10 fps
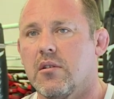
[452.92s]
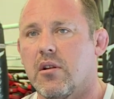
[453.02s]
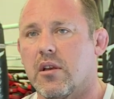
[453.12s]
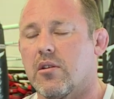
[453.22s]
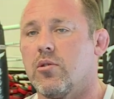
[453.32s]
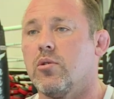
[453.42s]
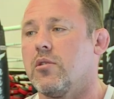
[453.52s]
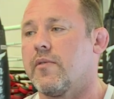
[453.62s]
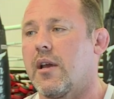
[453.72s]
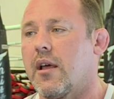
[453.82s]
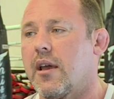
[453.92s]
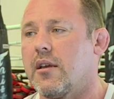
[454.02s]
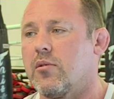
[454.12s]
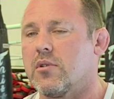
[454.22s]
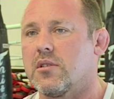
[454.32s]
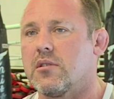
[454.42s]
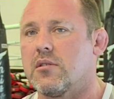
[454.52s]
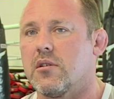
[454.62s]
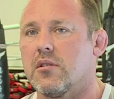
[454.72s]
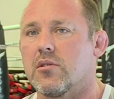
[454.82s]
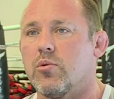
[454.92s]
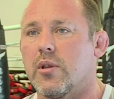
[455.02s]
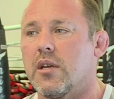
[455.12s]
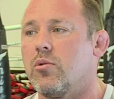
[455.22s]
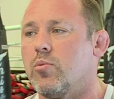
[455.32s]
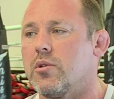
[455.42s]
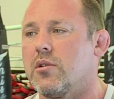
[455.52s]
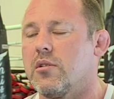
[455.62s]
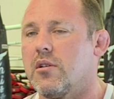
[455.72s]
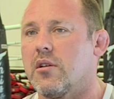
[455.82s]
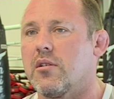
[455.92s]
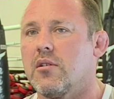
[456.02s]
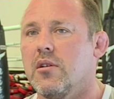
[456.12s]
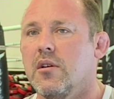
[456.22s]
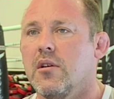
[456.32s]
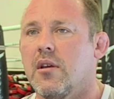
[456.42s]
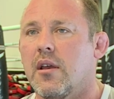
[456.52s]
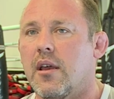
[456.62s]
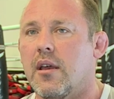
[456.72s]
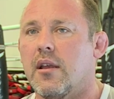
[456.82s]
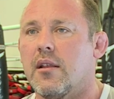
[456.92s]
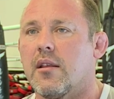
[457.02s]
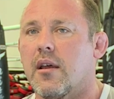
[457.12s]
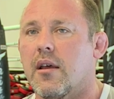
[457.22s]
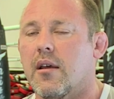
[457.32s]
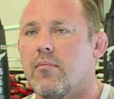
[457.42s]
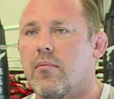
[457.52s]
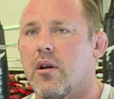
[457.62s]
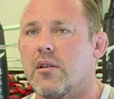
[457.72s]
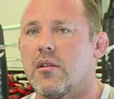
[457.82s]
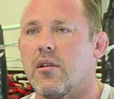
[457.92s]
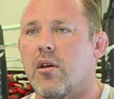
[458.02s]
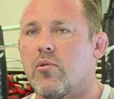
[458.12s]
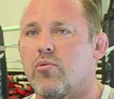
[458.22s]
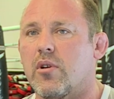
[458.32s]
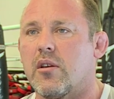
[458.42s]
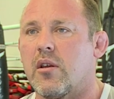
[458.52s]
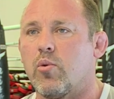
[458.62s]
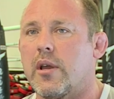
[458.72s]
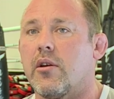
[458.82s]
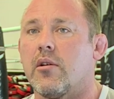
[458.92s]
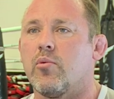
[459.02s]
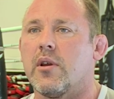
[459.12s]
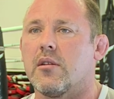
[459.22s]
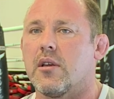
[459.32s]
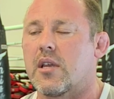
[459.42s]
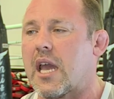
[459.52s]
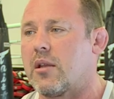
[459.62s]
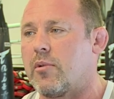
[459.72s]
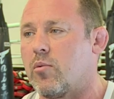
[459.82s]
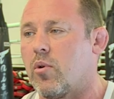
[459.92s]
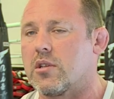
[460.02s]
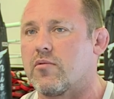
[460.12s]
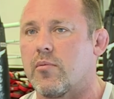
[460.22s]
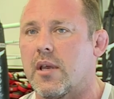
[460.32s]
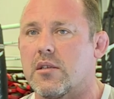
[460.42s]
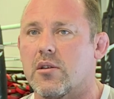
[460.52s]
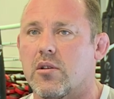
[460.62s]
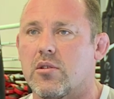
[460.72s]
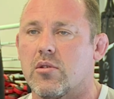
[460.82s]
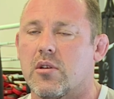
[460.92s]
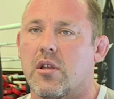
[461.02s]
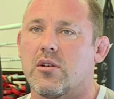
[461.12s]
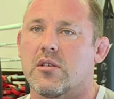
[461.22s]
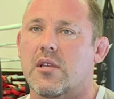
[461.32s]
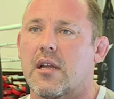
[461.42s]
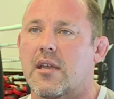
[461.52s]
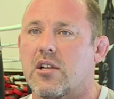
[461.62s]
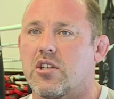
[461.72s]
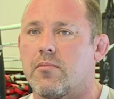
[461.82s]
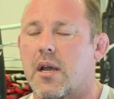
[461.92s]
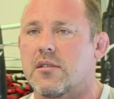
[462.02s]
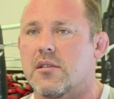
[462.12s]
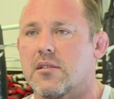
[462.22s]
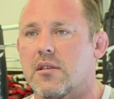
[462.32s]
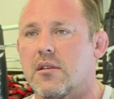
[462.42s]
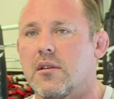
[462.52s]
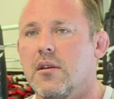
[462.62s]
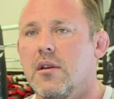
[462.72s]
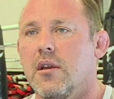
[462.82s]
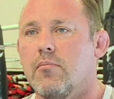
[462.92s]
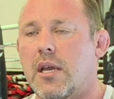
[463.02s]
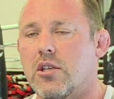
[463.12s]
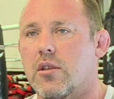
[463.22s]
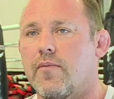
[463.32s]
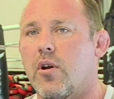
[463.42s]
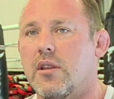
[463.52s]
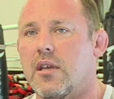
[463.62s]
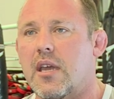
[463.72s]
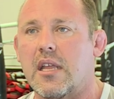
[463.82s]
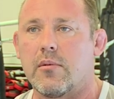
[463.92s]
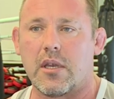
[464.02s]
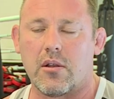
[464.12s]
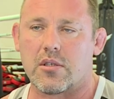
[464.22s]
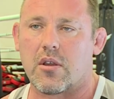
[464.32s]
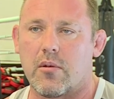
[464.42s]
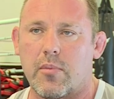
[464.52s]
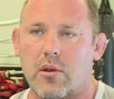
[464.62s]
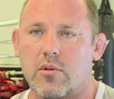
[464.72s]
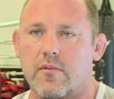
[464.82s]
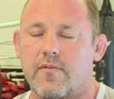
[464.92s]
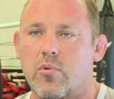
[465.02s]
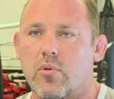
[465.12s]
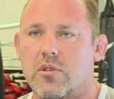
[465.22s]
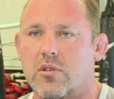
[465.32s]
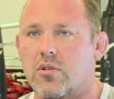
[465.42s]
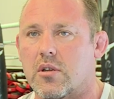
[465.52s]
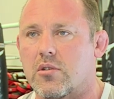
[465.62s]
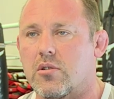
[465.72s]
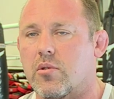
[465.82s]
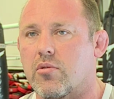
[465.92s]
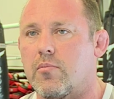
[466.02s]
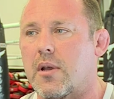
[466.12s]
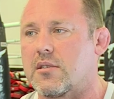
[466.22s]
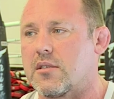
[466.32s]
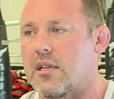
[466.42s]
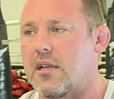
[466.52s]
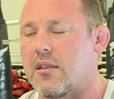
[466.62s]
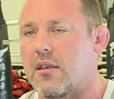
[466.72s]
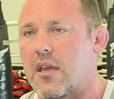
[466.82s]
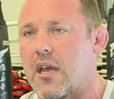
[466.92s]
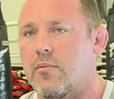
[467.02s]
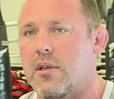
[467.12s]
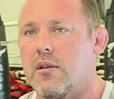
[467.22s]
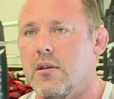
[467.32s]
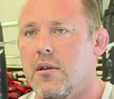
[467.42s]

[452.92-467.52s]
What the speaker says: hood of LA. It was called Inglewood, you know, and I didn't know really where the academy was from that. So I took, you know, just started catching buses and managed to find the academy, and I was going backwards and forwards. It took two or three buses to get to the academy.